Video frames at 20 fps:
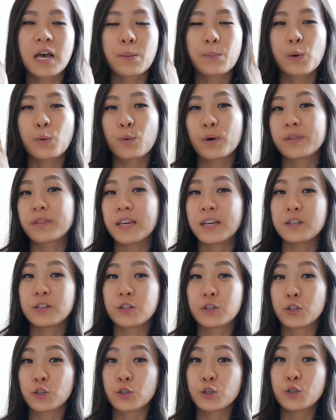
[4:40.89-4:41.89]
but what they
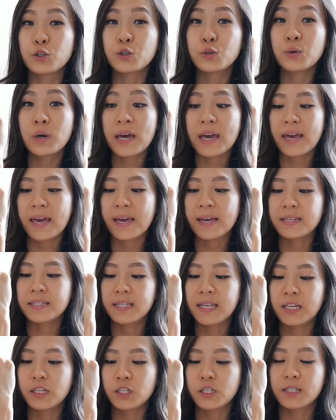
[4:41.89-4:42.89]
do is
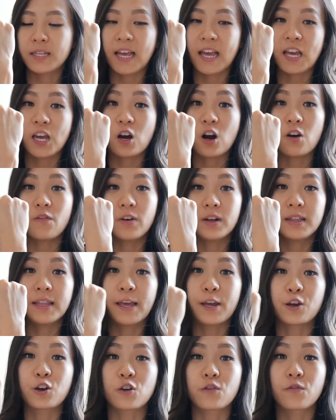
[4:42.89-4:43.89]
they just take off a
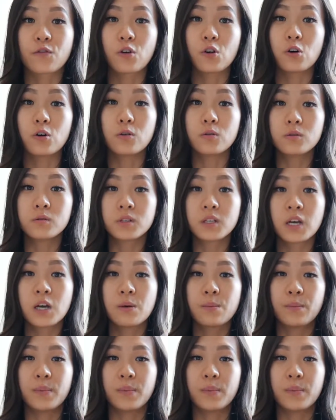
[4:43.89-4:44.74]
layer of gold,